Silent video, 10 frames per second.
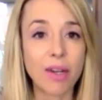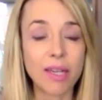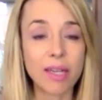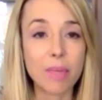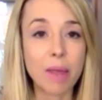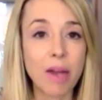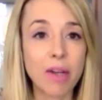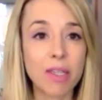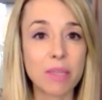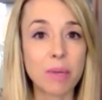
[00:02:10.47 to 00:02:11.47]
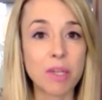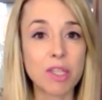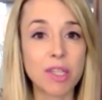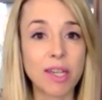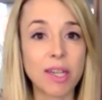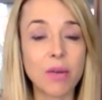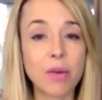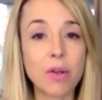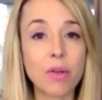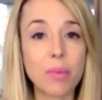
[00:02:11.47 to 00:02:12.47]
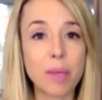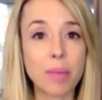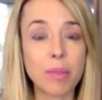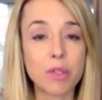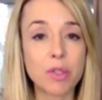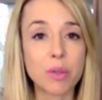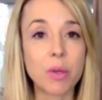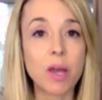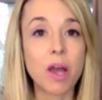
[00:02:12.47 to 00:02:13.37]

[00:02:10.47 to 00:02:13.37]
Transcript: heme iron especially, in order to be able to